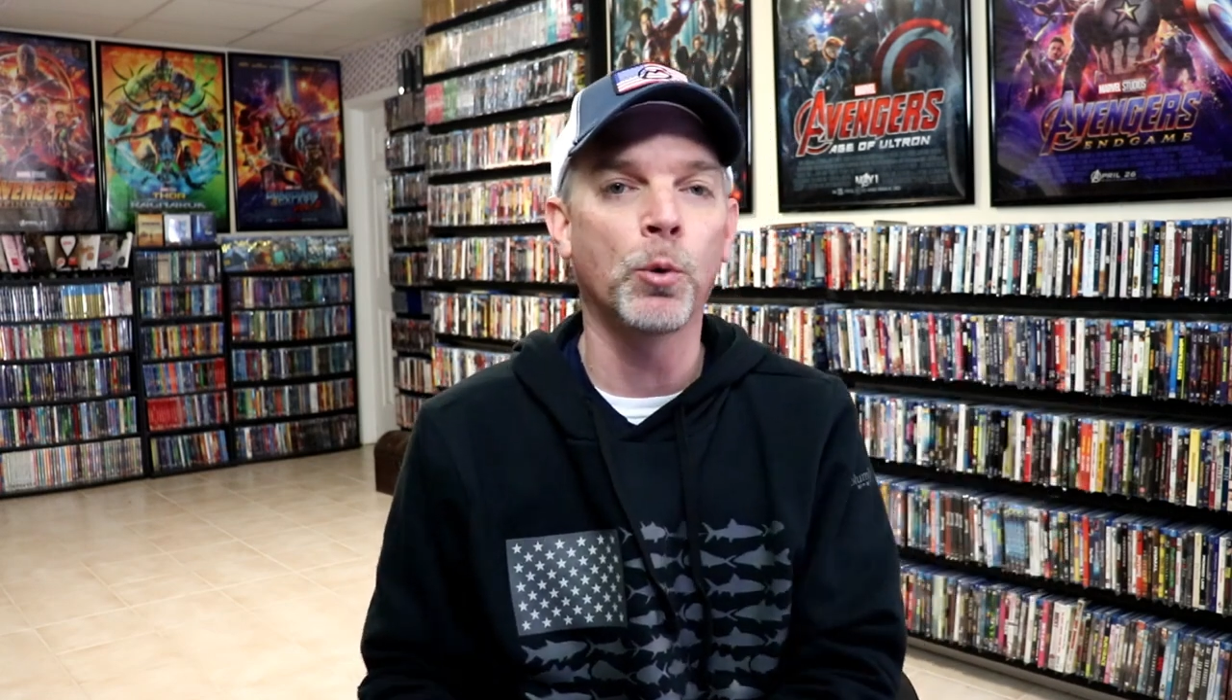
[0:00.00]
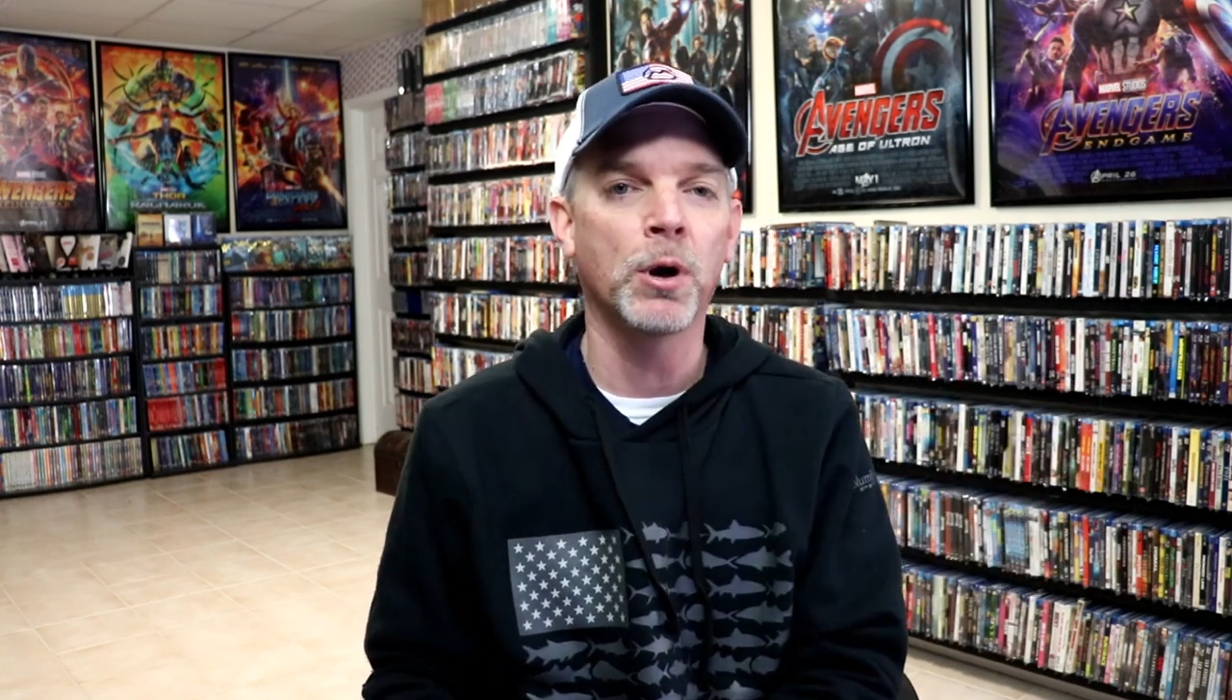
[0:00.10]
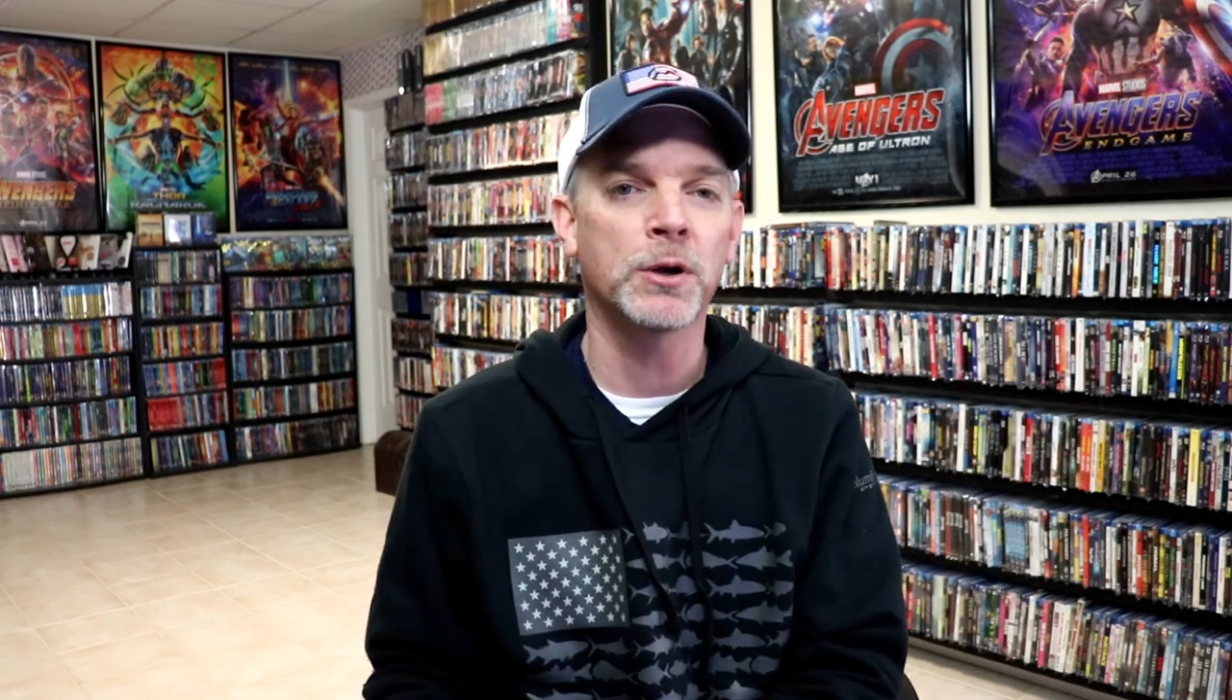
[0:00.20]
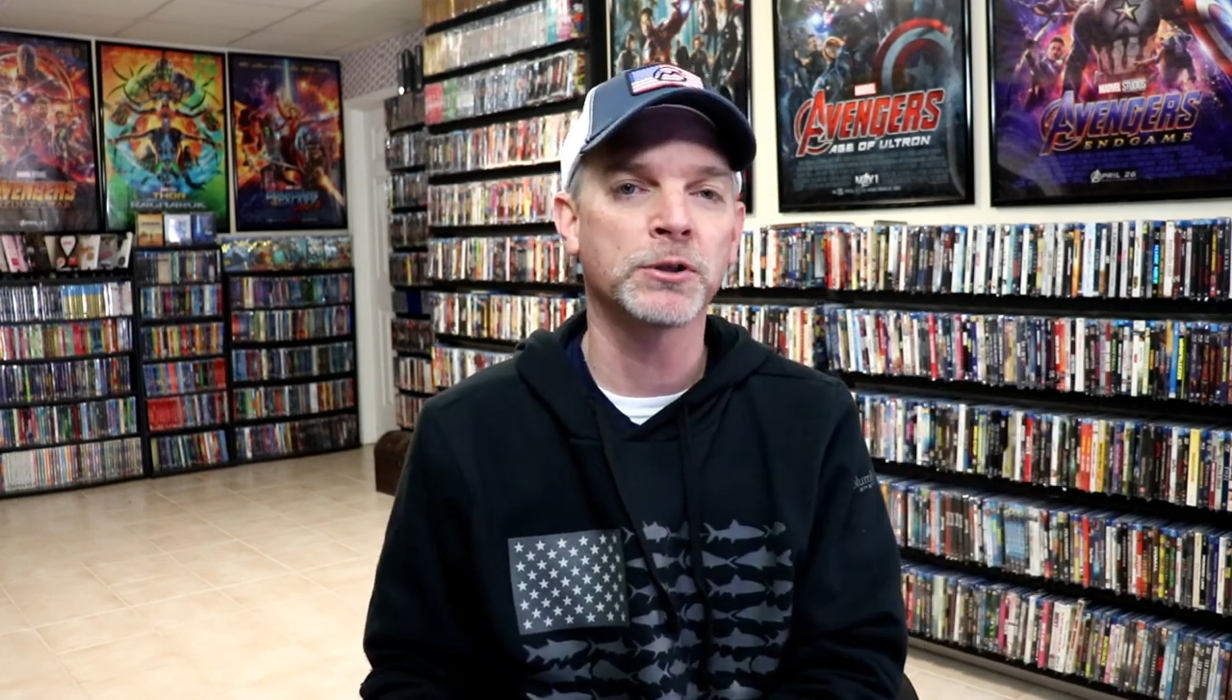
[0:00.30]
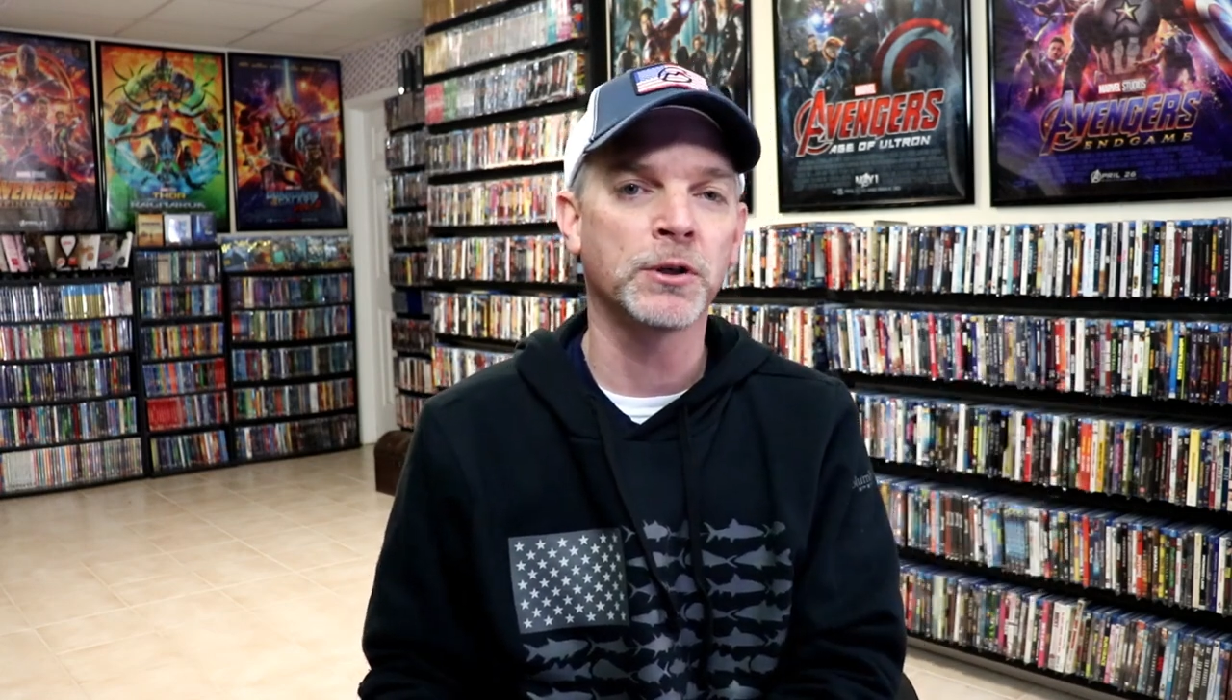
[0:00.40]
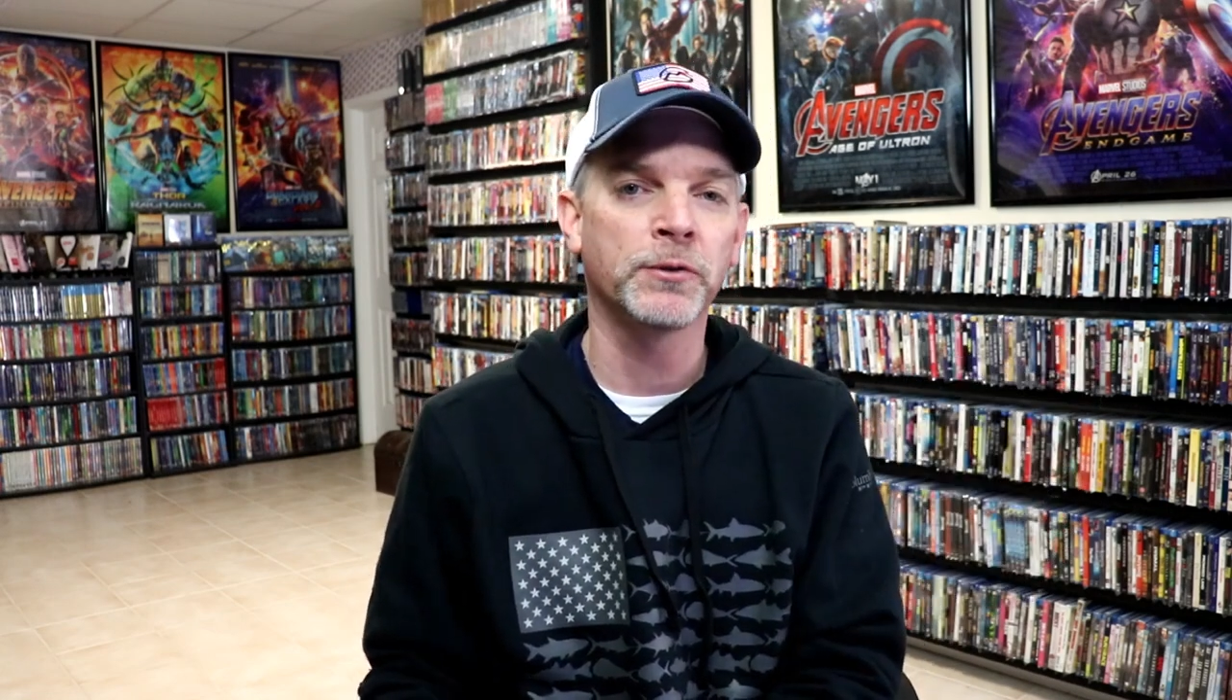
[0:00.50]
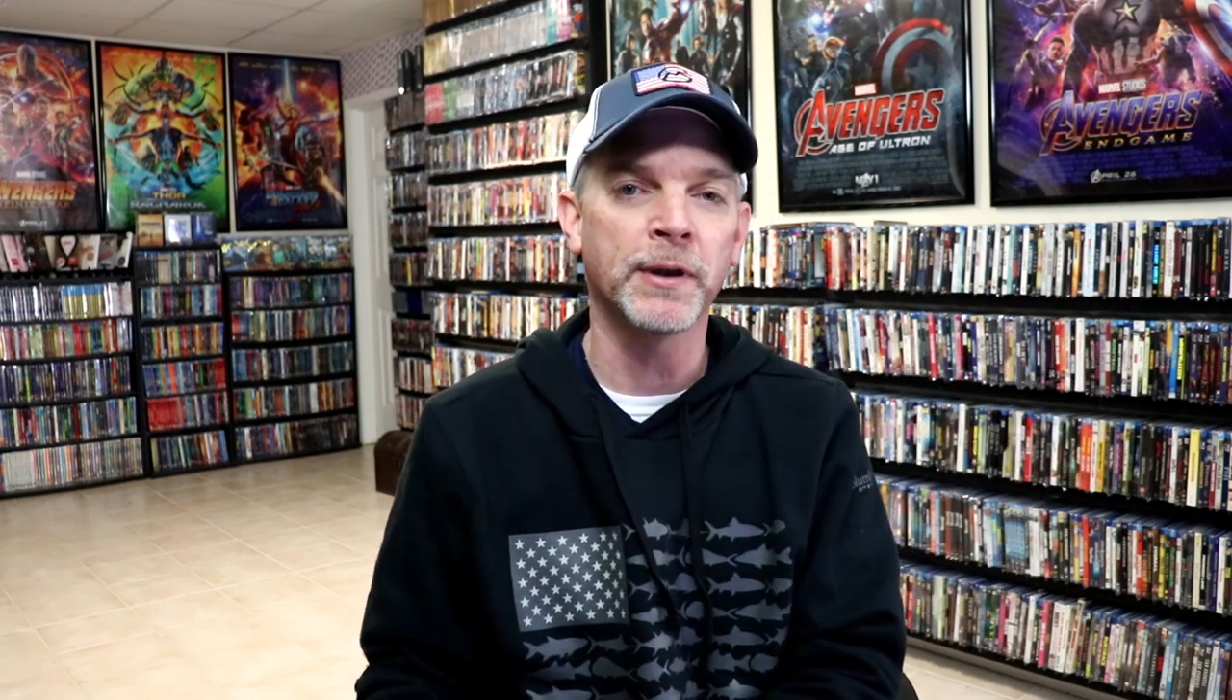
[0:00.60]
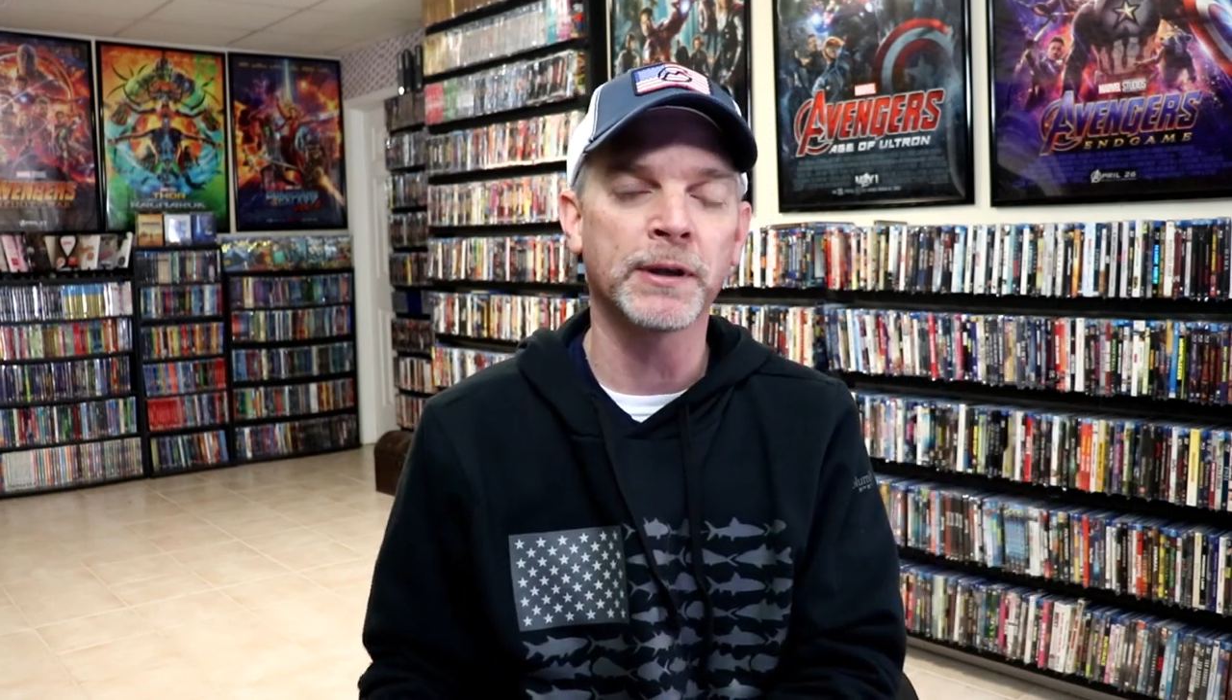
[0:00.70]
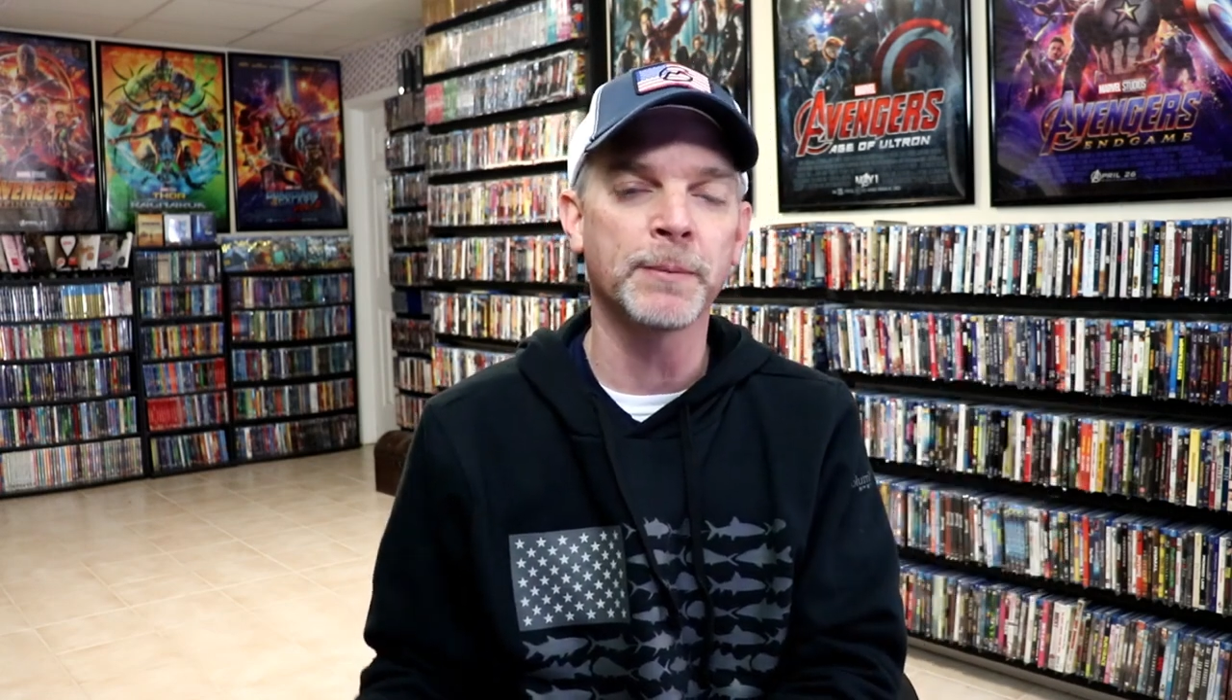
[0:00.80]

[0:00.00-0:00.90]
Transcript: what you think